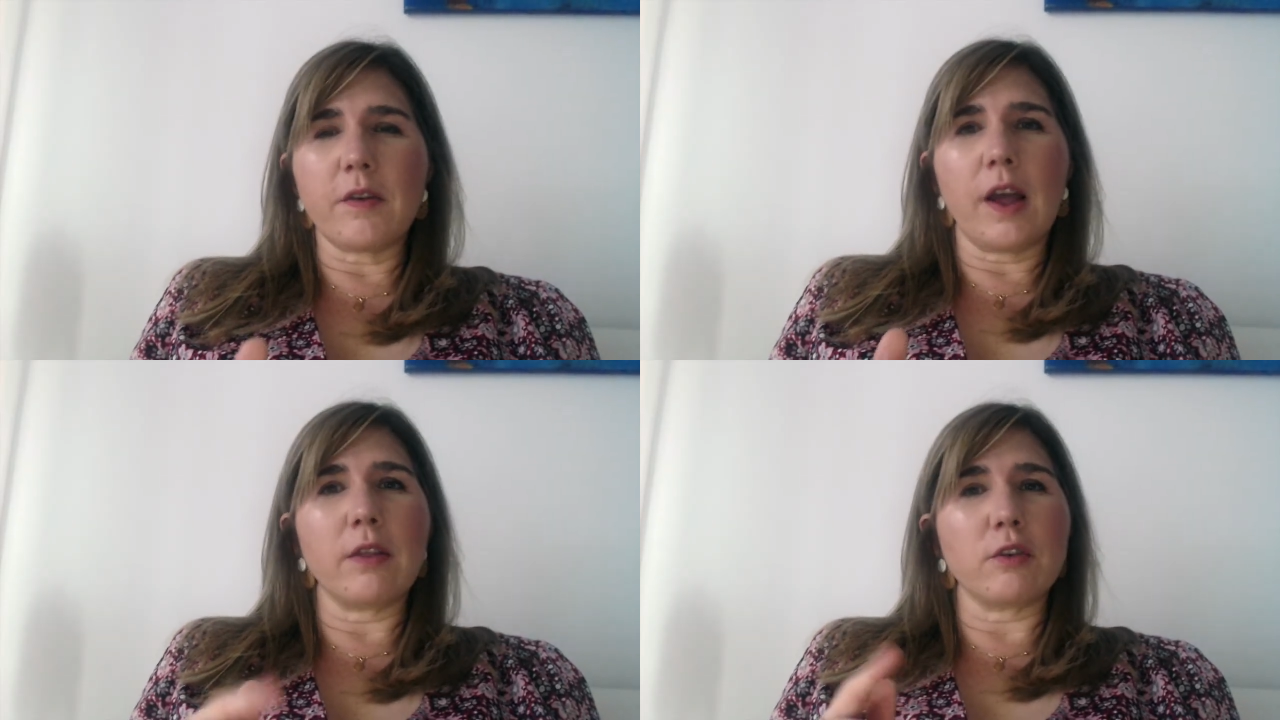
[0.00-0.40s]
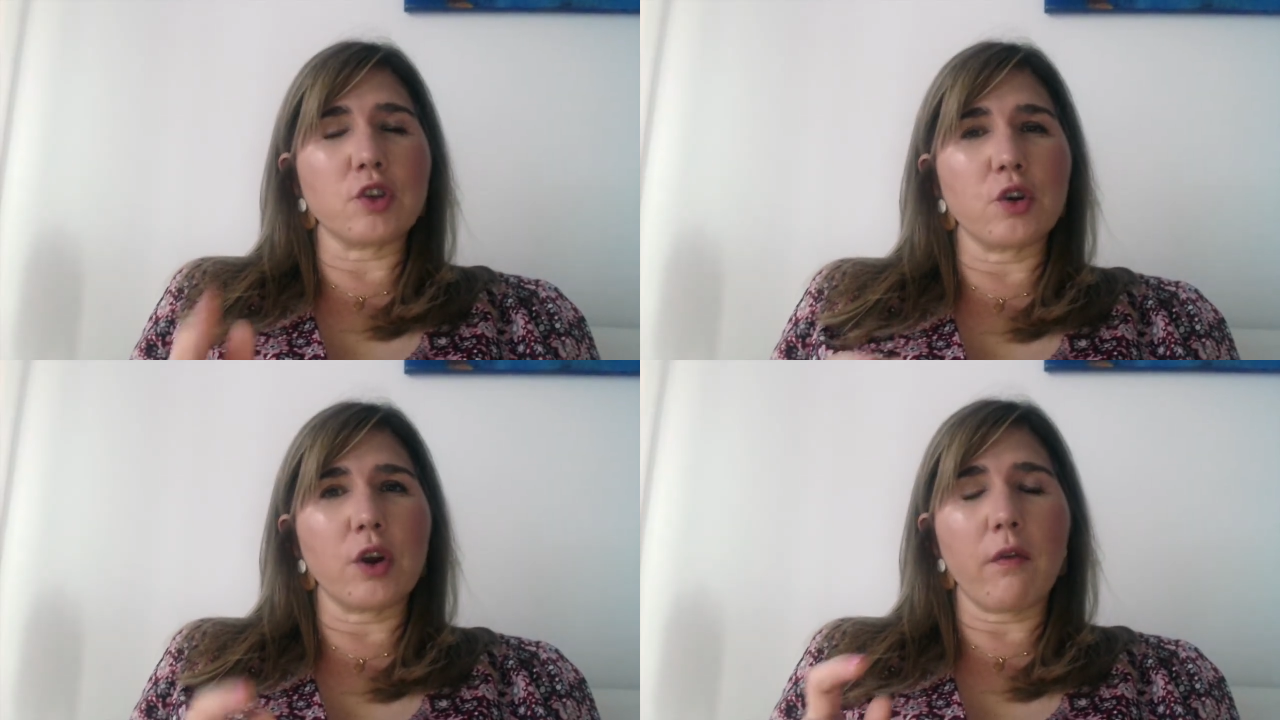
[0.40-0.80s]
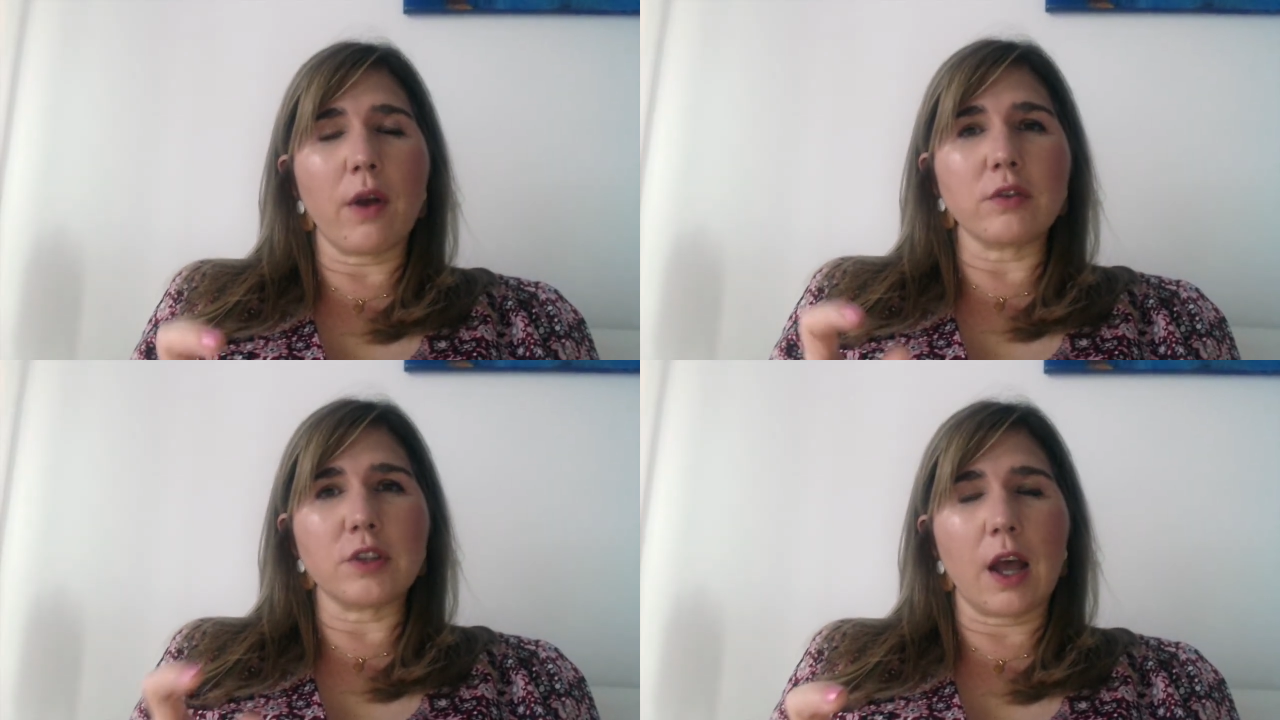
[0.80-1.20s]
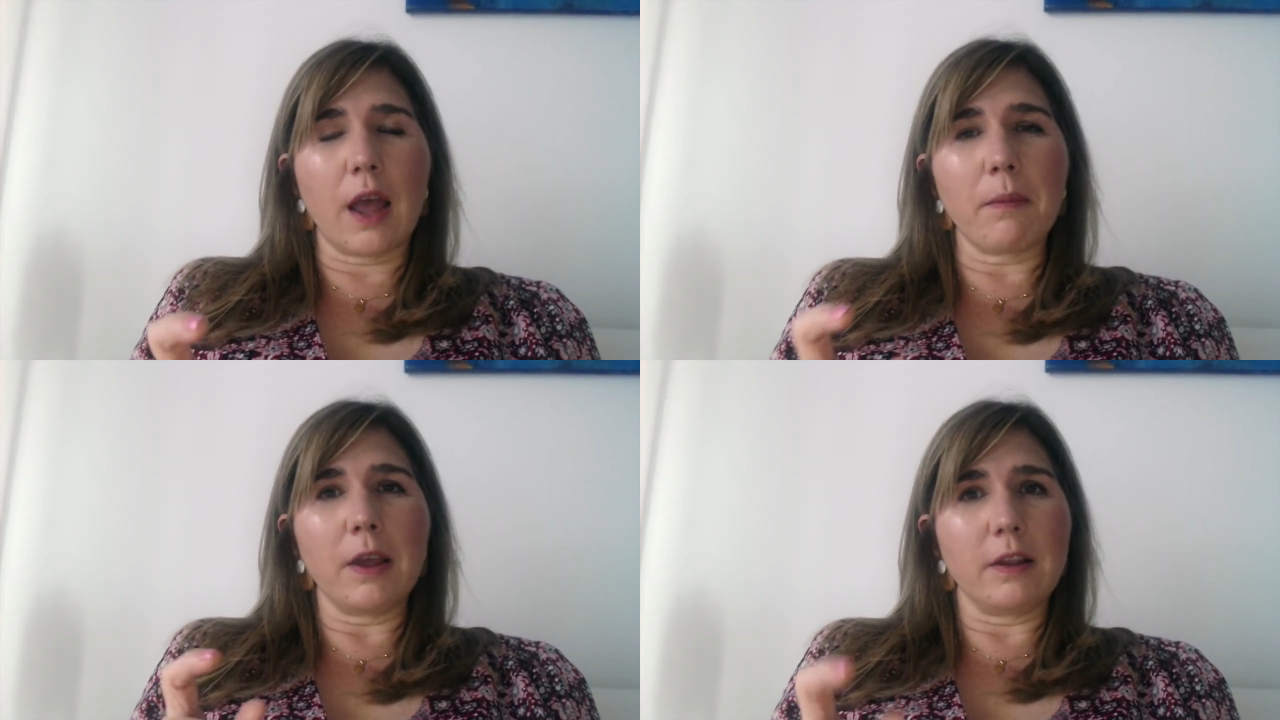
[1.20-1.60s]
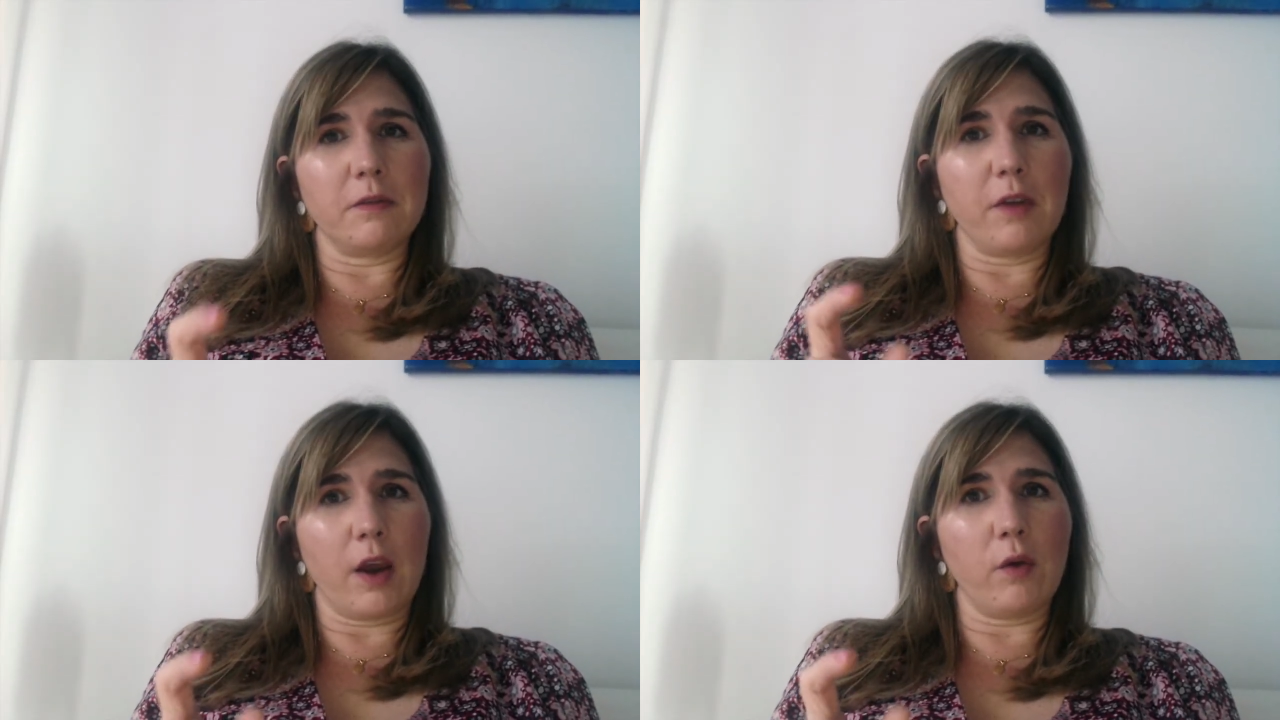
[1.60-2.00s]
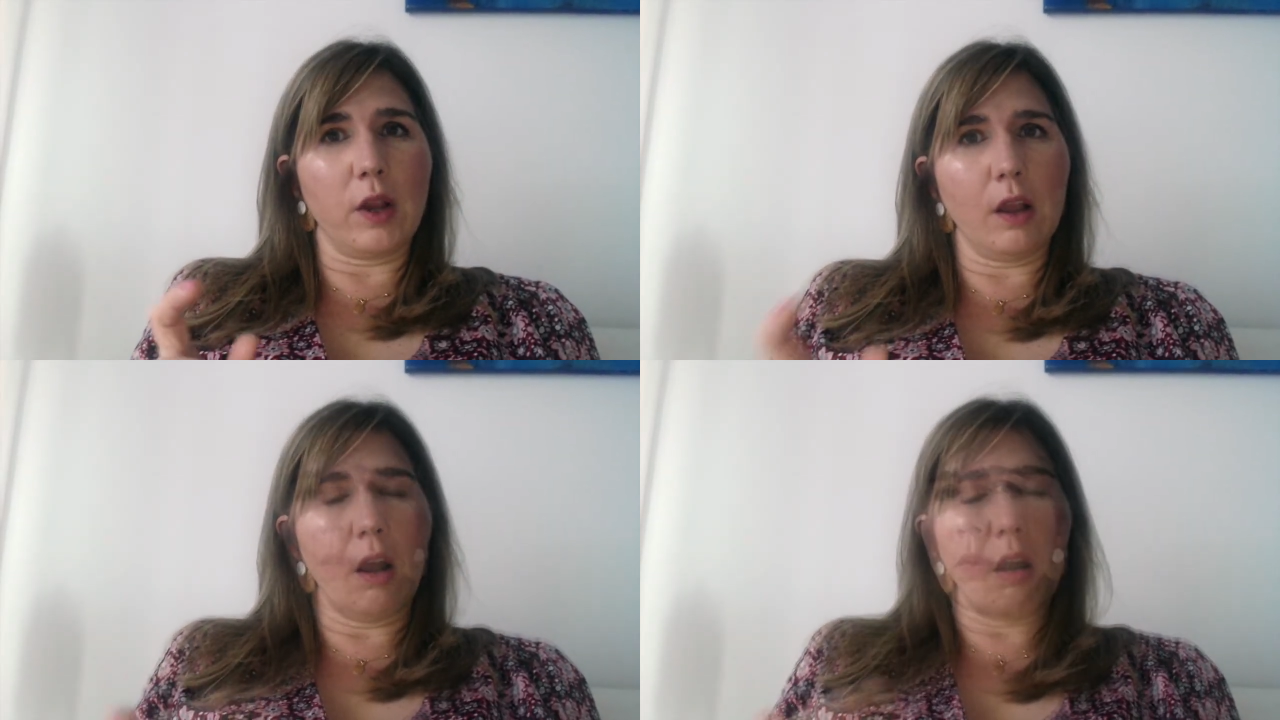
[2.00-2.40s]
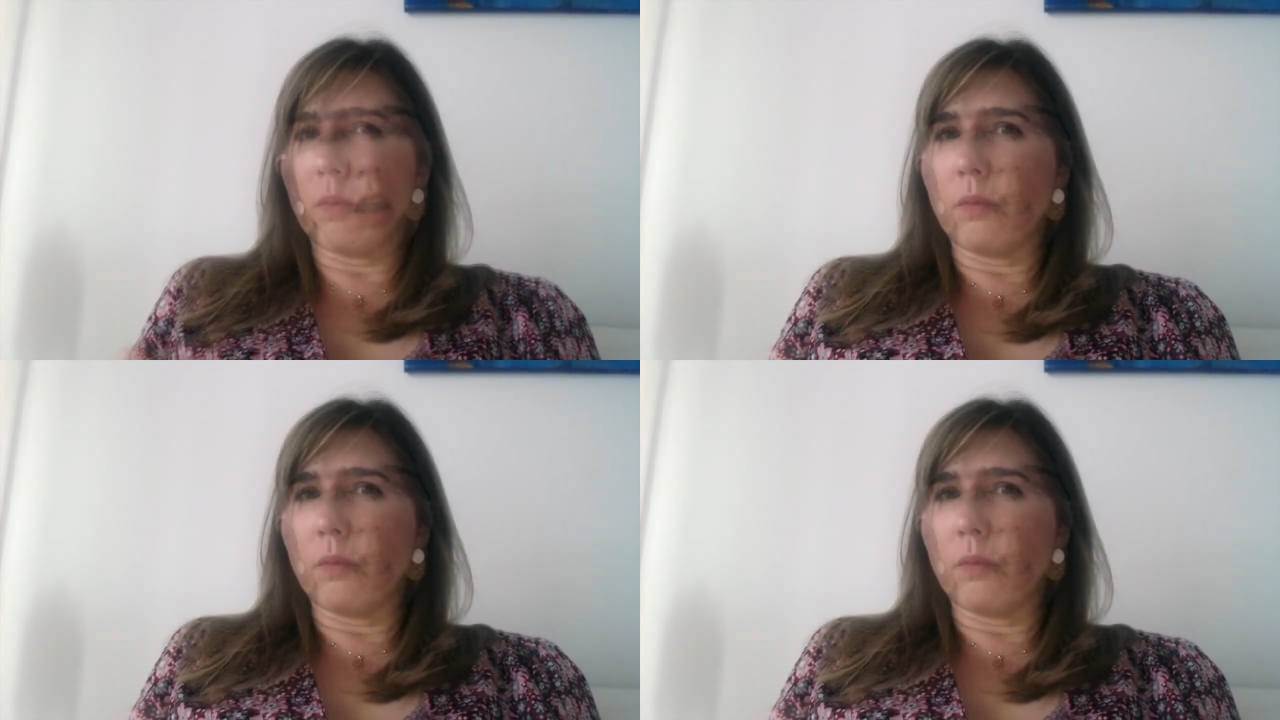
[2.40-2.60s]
and their turnaround time is very long.